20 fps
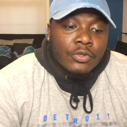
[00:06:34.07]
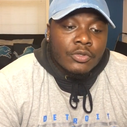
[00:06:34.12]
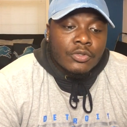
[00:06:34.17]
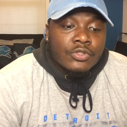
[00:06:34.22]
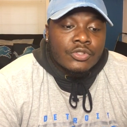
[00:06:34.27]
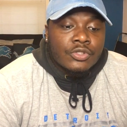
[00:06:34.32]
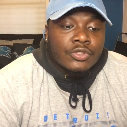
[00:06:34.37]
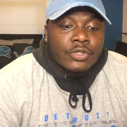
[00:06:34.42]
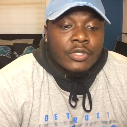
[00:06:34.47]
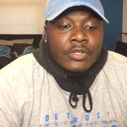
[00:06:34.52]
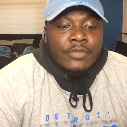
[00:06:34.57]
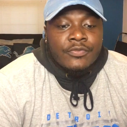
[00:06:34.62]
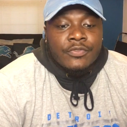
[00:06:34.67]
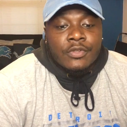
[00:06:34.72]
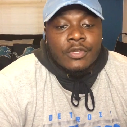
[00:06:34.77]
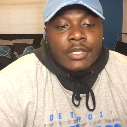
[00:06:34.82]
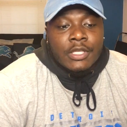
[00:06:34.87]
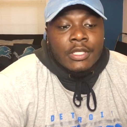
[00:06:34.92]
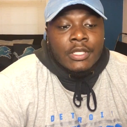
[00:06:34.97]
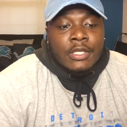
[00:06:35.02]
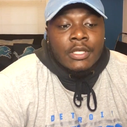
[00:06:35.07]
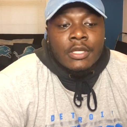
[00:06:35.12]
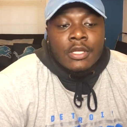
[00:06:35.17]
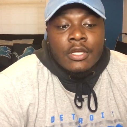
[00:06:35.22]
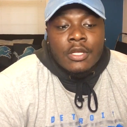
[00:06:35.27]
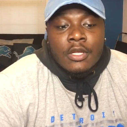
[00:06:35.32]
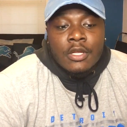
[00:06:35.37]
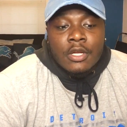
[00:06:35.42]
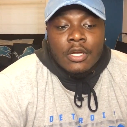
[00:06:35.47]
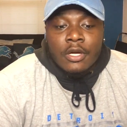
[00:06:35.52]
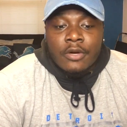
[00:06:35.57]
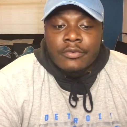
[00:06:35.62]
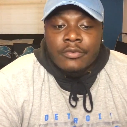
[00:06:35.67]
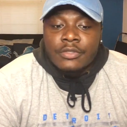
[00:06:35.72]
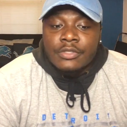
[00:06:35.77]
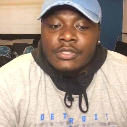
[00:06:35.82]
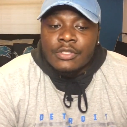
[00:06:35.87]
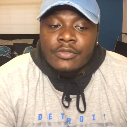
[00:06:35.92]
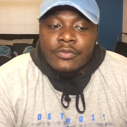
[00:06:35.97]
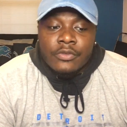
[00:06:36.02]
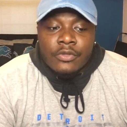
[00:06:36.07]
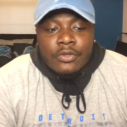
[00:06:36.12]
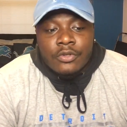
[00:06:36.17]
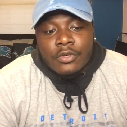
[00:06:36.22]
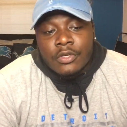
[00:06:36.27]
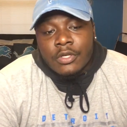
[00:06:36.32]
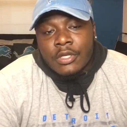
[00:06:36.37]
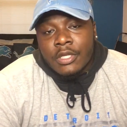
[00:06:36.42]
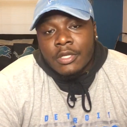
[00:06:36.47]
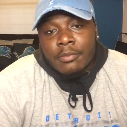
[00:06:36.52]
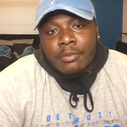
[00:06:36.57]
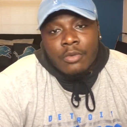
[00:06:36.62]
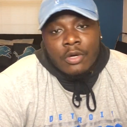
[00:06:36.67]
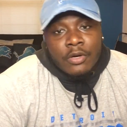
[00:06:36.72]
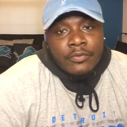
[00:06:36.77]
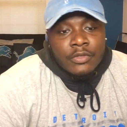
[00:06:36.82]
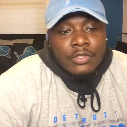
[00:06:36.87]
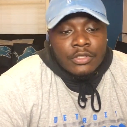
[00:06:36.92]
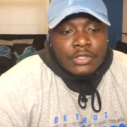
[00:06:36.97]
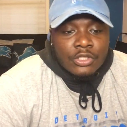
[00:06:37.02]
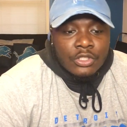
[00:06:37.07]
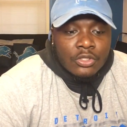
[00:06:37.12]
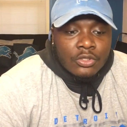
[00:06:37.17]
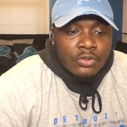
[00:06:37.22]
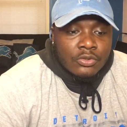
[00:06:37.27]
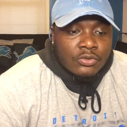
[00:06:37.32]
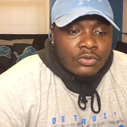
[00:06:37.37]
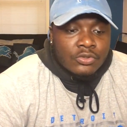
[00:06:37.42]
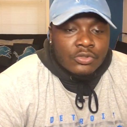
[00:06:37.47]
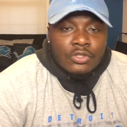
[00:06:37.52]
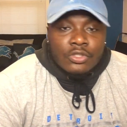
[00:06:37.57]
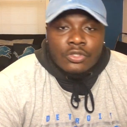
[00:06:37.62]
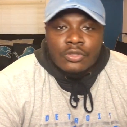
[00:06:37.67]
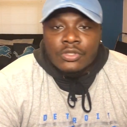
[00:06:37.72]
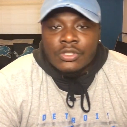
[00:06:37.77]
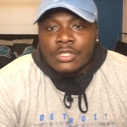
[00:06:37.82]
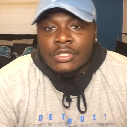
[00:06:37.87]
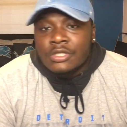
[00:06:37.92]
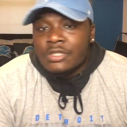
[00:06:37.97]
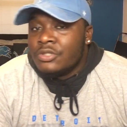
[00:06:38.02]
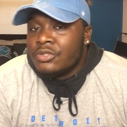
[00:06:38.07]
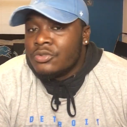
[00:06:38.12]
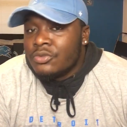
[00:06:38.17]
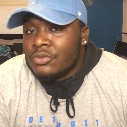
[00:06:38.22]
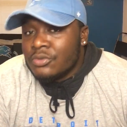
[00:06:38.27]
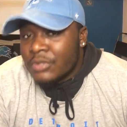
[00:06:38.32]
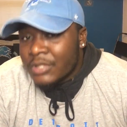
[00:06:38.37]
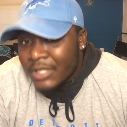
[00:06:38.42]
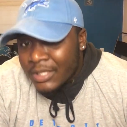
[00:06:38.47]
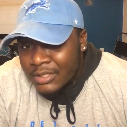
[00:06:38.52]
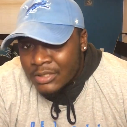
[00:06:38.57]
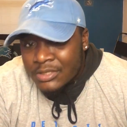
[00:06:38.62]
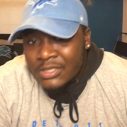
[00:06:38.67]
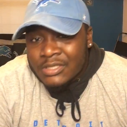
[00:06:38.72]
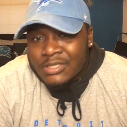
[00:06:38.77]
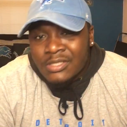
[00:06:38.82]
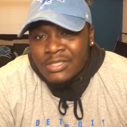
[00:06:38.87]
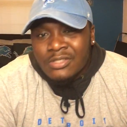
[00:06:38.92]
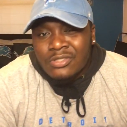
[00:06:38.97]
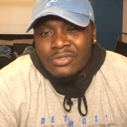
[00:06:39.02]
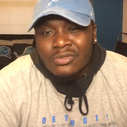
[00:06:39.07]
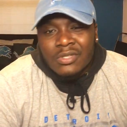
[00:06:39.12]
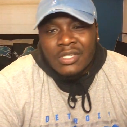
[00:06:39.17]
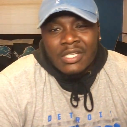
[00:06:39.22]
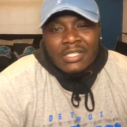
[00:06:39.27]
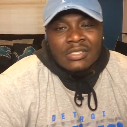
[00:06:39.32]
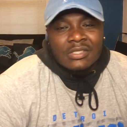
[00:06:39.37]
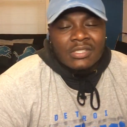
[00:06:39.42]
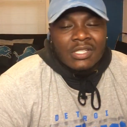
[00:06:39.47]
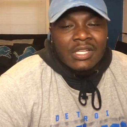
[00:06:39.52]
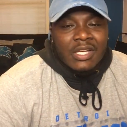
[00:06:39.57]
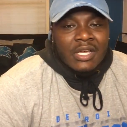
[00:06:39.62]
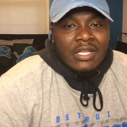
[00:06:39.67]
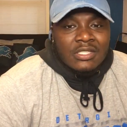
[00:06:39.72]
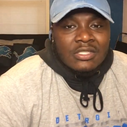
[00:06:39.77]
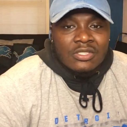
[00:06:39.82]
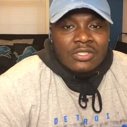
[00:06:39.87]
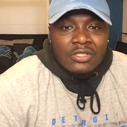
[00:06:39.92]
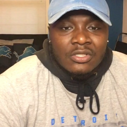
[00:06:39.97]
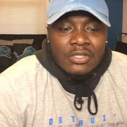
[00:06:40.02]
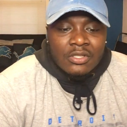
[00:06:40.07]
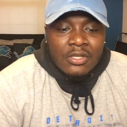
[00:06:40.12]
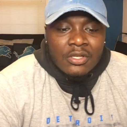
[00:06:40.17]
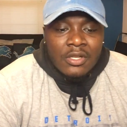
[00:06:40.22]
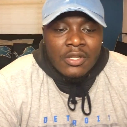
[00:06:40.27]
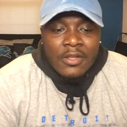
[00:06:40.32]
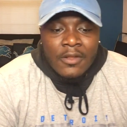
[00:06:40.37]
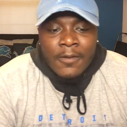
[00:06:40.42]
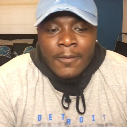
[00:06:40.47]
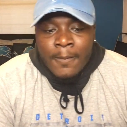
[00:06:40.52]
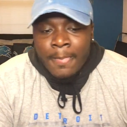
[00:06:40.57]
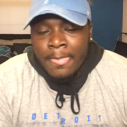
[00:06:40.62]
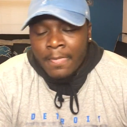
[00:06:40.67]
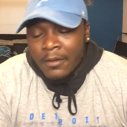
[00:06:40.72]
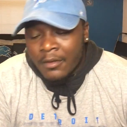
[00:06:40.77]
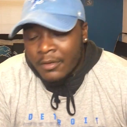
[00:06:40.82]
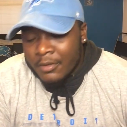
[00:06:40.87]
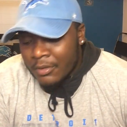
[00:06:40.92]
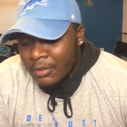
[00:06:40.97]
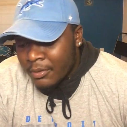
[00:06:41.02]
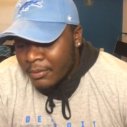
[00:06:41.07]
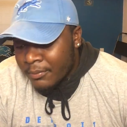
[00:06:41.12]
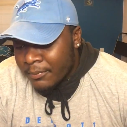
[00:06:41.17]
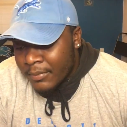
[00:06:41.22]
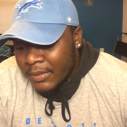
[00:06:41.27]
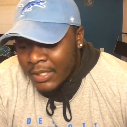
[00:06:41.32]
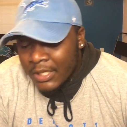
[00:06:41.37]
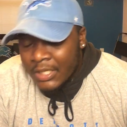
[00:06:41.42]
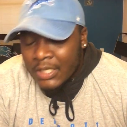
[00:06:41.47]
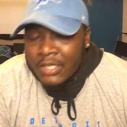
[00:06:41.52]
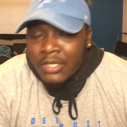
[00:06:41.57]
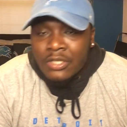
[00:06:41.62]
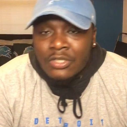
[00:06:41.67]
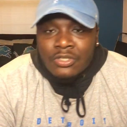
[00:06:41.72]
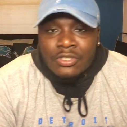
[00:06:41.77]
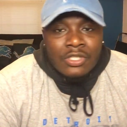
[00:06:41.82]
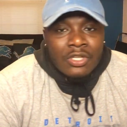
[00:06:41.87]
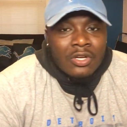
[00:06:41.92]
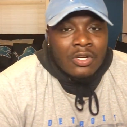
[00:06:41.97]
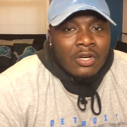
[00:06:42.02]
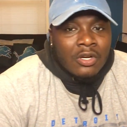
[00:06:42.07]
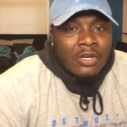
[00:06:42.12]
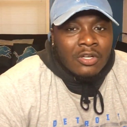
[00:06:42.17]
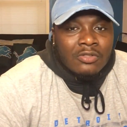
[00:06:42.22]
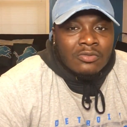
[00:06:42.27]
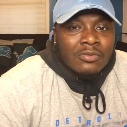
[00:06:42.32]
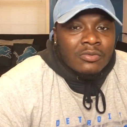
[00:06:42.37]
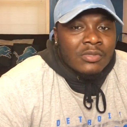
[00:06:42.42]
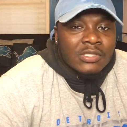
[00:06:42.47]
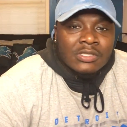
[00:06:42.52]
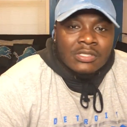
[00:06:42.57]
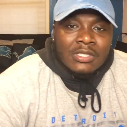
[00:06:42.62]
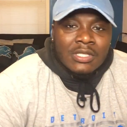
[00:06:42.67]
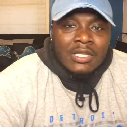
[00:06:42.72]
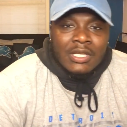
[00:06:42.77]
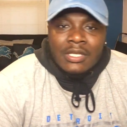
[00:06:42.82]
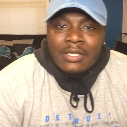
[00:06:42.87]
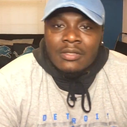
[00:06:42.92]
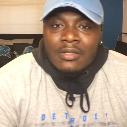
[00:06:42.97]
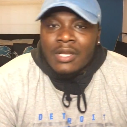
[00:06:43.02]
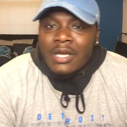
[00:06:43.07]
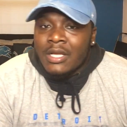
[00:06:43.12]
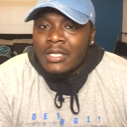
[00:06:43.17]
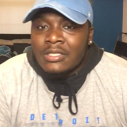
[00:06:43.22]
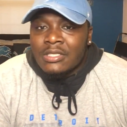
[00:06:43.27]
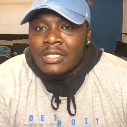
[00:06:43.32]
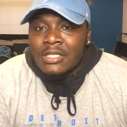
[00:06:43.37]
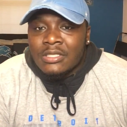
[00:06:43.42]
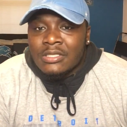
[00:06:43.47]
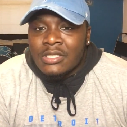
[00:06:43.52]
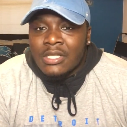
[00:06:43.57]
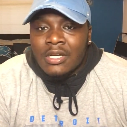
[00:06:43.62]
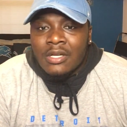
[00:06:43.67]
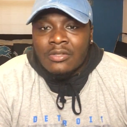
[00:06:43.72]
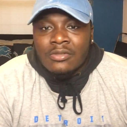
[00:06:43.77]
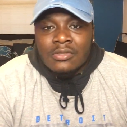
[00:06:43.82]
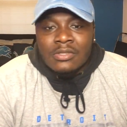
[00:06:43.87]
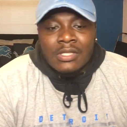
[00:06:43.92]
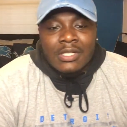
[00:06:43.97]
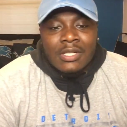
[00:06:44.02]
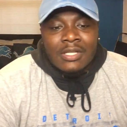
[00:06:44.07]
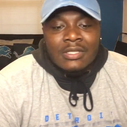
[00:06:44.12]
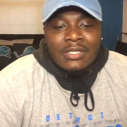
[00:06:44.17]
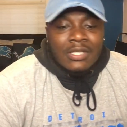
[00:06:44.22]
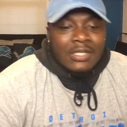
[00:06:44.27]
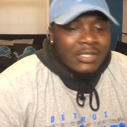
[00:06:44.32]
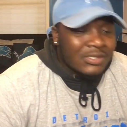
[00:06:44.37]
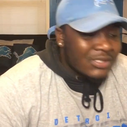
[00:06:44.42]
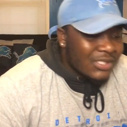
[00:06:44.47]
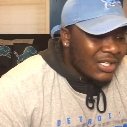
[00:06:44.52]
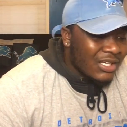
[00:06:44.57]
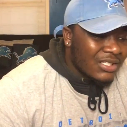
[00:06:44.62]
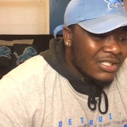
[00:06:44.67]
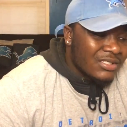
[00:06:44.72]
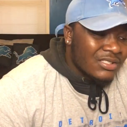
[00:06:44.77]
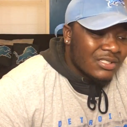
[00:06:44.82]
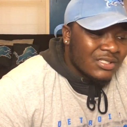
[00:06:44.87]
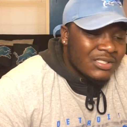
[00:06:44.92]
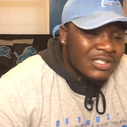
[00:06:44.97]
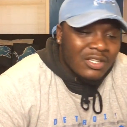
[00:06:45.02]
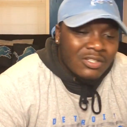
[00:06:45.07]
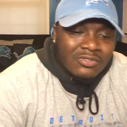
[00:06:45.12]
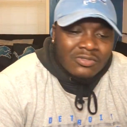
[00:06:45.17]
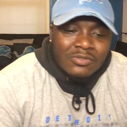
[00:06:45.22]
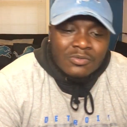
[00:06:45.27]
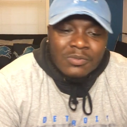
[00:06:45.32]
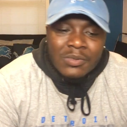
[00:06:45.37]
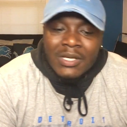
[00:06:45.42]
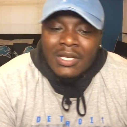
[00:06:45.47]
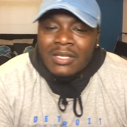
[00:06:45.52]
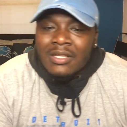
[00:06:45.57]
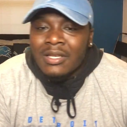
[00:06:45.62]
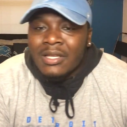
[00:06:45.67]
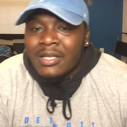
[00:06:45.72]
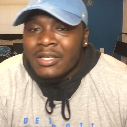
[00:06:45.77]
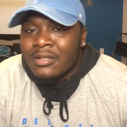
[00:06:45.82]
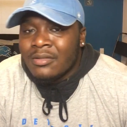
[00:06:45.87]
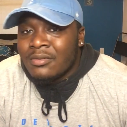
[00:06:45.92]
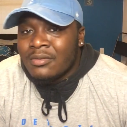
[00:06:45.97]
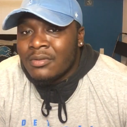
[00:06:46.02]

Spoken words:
So I feel like our receiving core, like Marvin Jones, 62 catches last year, 800 yards, what was it, like 9 touchdowns, and I think his 9 touchdowns was probably like